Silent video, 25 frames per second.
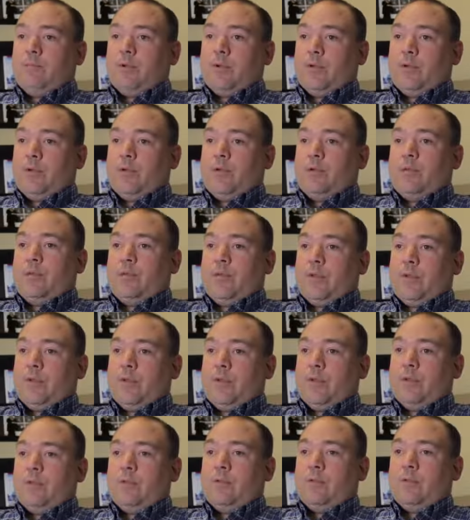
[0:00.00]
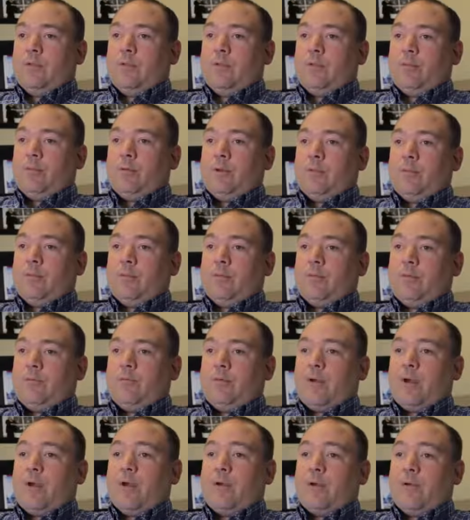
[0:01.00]
but the problem
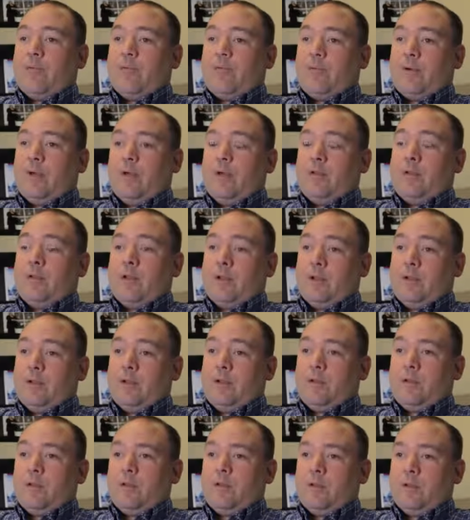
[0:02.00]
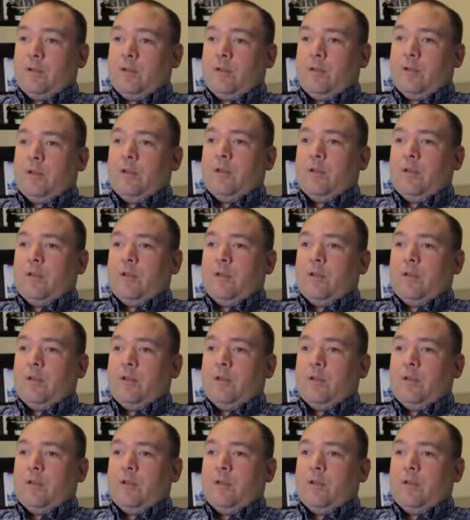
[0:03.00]
I'm finding is